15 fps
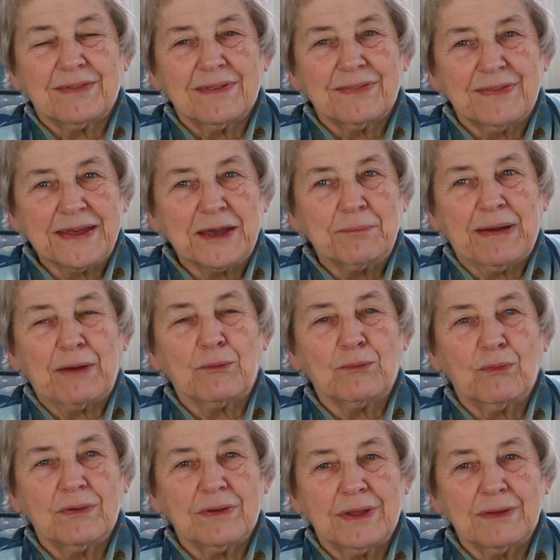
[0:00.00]
think
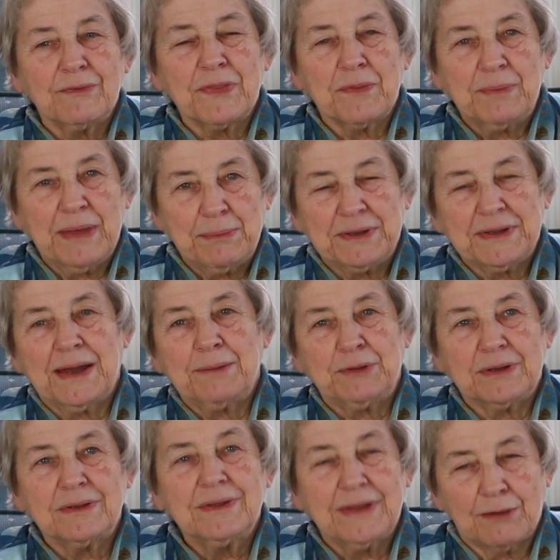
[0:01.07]
about giving the baby time
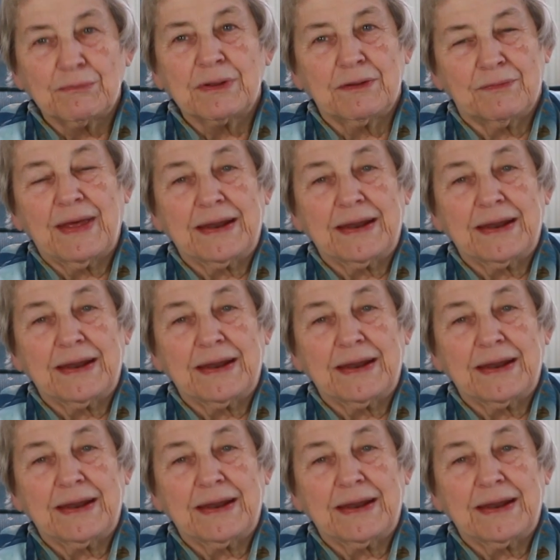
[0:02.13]
to get rid of